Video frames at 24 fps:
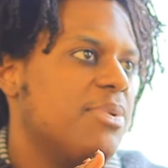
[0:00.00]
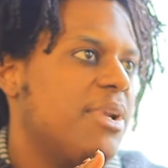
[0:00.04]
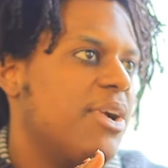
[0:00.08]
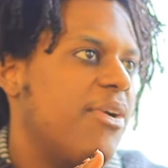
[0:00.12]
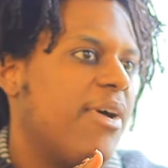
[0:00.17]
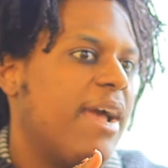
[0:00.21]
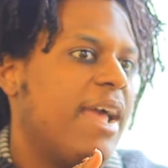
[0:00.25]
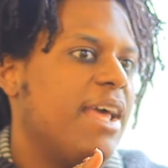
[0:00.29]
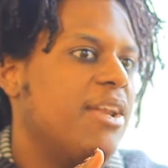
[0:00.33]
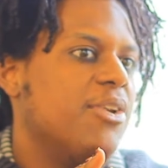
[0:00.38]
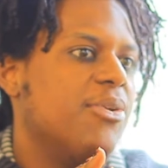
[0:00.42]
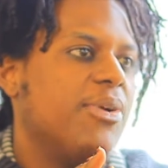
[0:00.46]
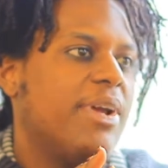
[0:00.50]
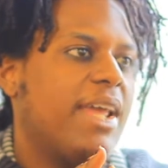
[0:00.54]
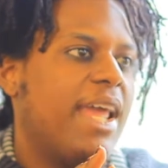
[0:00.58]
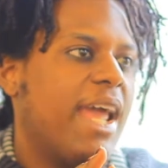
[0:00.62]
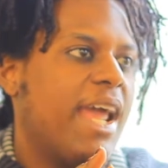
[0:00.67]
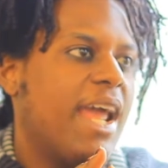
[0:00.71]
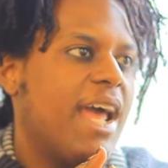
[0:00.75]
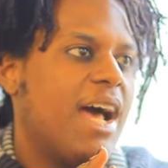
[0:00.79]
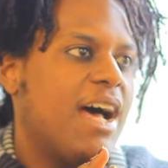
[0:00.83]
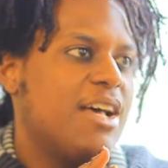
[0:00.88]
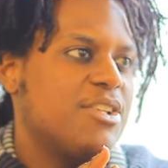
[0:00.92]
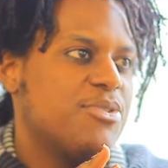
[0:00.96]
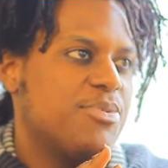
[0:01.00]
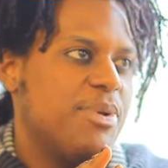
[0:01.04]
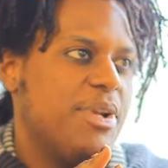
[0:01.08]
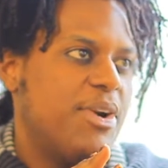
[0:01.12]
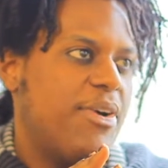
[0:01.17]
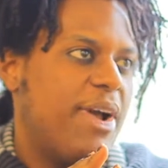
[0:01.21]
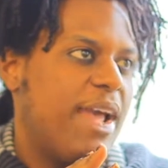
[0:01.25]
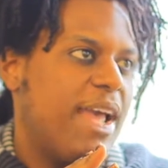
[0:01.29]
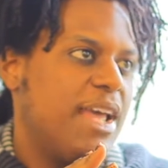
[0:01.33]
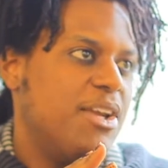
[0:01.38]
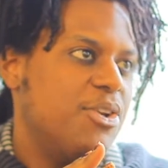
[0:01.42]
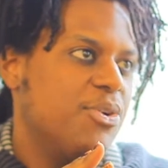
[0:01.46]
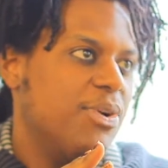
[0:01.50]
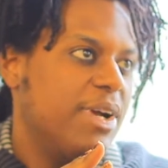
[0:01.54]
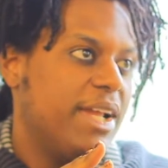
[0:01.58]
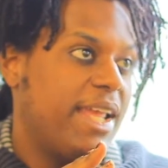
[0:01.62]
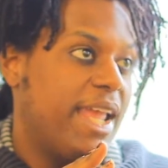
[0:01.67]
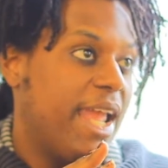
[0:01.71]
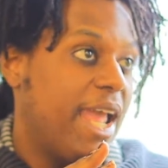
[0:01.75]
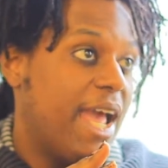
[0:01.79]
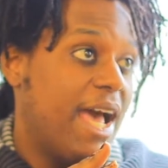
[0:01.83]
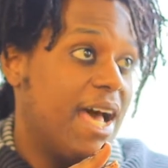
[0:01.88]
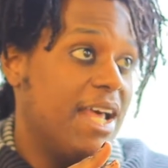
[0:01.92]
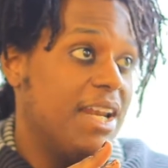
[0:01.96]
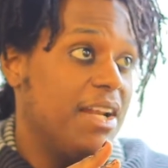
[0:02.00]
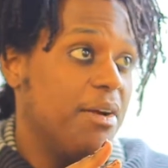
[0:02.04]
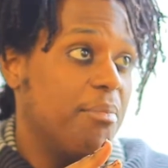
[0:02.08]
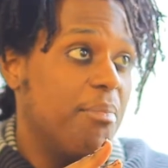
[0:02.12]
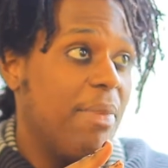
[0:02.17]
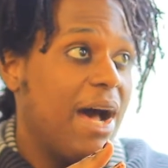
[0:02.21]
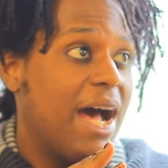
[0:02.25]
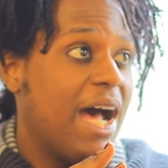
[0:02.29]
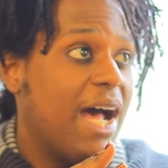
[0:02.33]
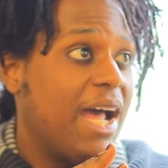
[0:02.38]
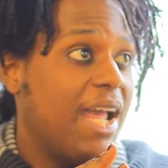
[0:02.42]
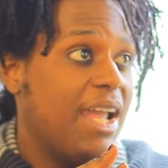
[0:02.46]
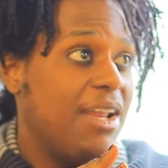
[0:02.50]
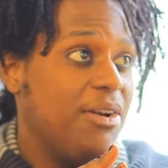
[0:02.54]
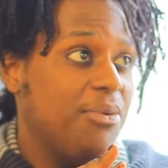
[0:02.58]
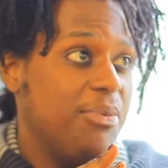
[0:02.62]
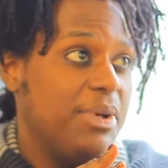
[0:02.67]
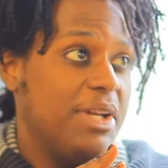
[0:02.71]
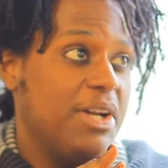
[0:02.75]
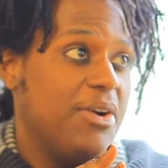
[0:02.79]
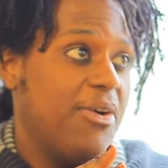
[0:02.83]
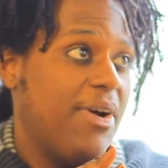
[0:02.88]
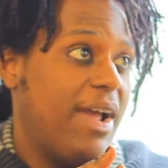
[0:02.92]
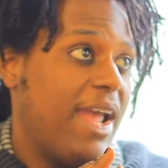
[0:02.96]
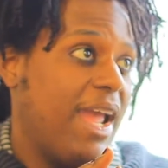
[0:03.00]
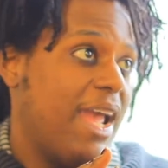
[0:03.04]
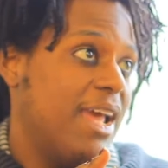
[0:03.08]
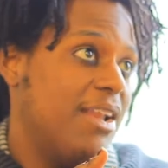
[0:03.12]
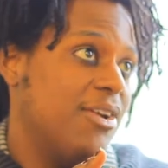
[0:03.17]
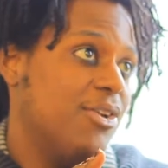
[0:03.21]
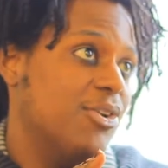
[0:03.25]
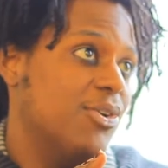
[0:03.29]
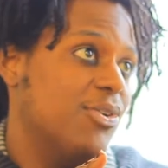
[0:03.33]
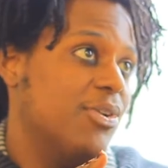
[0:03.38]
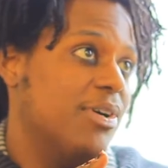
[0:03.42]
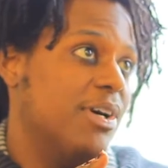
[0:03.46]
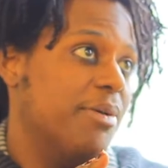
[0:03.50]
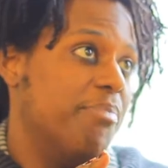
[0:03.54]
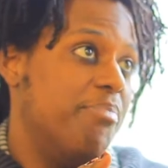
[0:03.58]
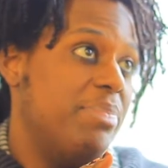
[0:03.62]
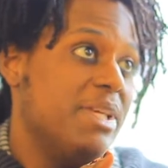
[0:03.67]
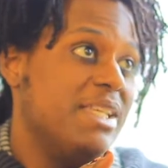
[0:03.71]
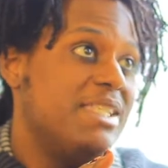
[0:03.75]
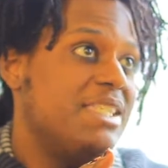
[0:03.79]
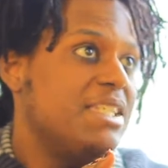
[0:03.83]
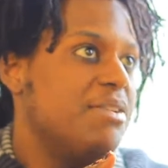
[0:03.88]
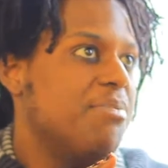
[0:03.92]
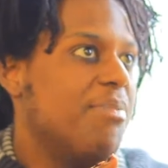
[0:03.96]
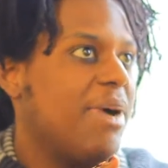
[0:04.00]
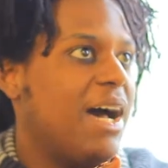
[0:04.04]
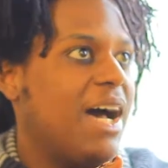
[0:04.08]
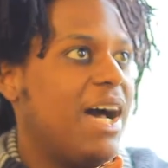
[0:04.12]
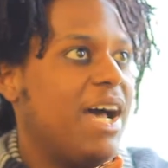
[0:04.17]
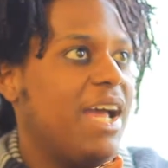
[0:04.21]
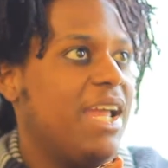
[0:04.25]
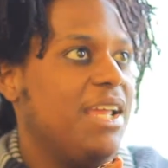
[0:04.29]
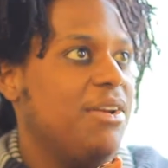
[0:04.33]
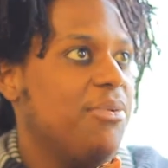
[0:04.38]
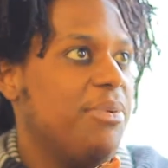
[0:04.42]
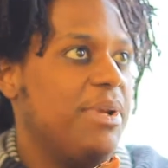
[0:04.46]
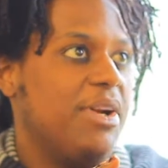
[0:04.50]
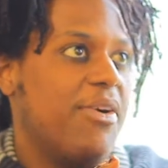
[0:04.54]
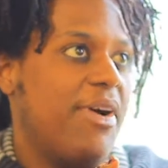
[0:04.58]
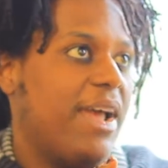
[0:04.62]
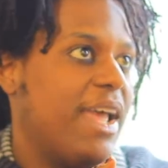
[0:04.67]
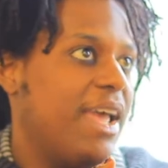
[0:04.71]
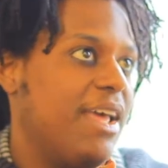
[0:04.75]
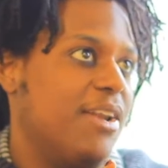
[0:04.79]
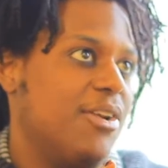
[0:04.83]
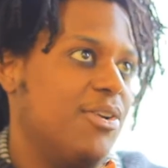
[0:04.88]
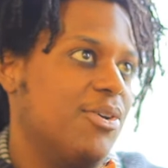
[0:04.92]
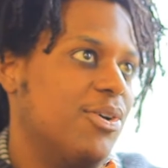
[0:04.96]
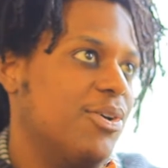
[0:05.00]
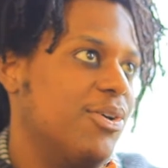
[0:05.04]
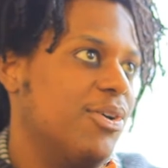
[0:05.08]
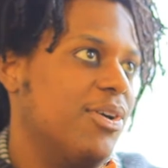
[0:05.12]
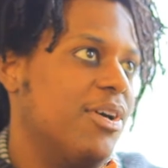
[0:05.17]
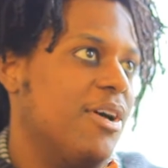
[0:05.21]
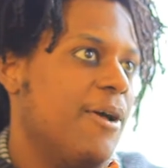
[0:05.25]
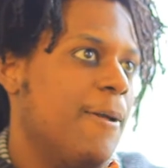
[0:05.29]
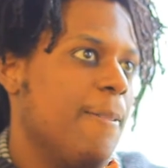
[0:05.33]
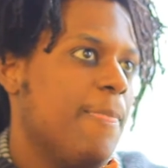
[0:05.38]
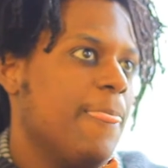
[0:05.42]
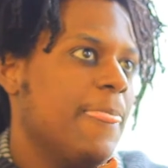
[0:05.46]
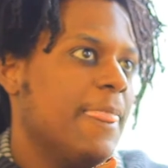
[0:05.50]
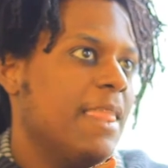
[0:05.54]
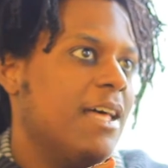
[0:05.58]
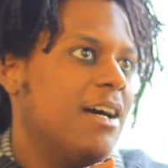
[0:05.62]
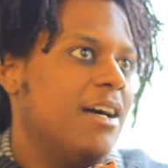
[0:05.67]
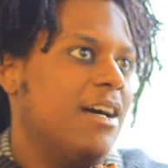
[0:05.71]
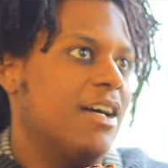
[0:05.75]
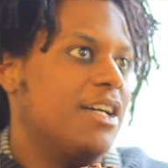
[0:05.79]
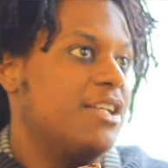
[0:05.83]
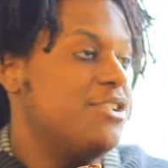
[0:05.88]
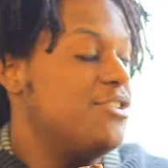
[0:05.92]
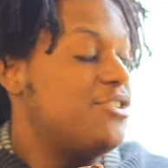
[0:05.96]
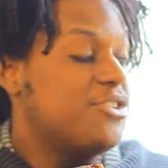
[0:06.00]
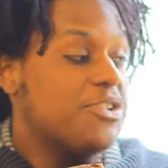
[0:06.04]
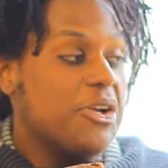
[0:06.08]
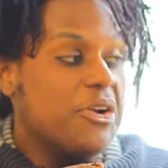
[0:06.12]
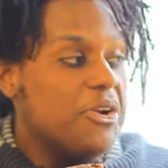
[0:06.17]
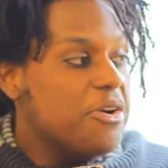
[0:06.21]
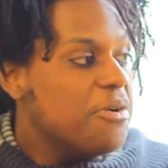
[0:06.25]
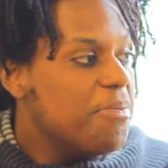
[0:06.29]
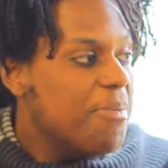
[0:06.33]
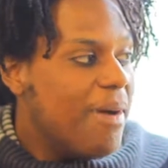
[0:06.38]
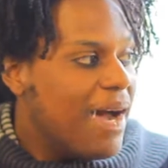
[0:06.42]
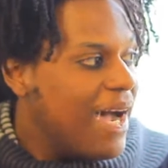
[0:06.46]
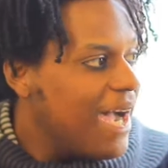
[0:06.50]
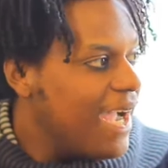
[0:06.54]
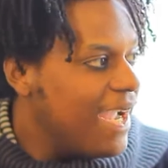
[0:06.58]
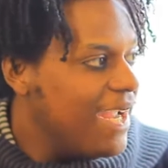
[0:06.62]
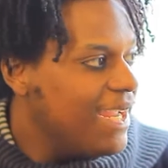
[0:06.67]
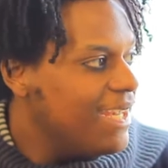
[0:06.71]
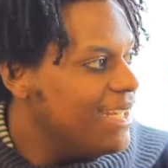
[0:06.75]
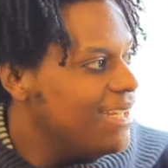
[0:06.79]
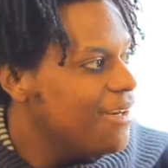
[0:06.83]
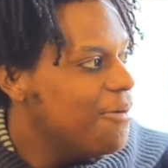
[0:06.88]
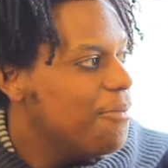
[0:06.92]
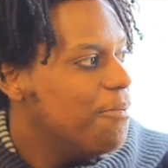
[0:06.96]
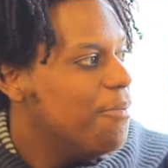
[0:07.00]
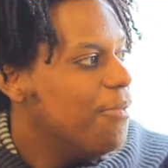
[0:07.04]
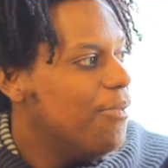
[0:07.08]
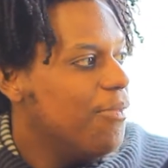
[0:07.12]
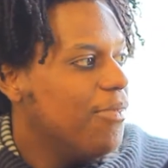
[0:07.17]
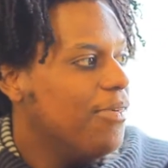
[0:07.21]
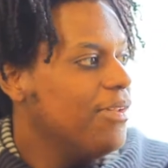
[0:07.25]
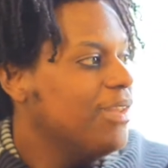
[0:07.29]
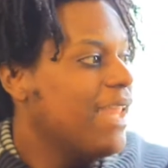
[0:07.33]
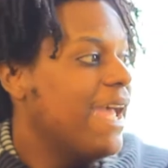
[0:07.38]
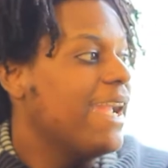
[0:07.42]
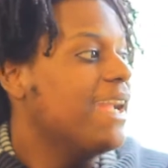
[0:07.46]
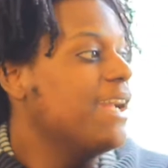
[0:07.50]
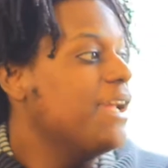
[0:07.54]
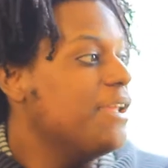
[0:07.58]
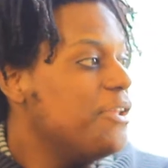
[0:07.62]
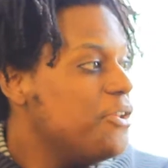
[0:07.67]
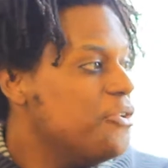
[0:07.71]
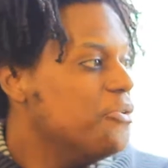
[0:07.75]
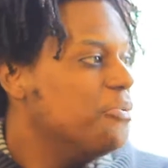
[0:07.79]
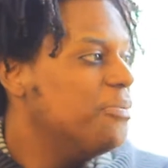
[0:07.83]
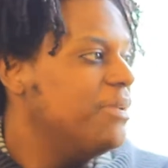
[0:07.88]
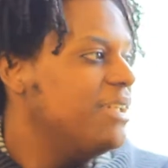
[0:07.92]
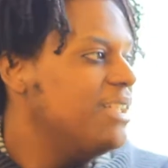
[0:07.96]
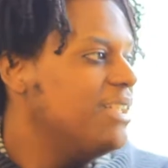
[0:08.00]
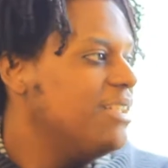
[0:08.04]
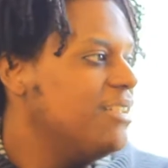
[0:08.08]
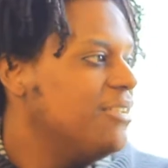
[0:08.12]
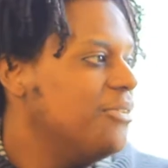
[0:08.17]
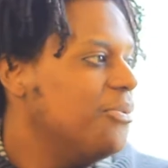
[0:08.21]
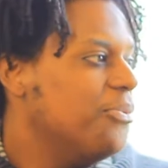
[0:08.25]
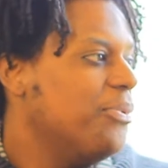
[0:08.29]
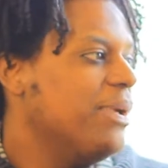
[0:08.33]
We don't handle chaos. We don't handle a chaotic mind. We don't handle a busy mind. We don't handle a concerned mind like a human.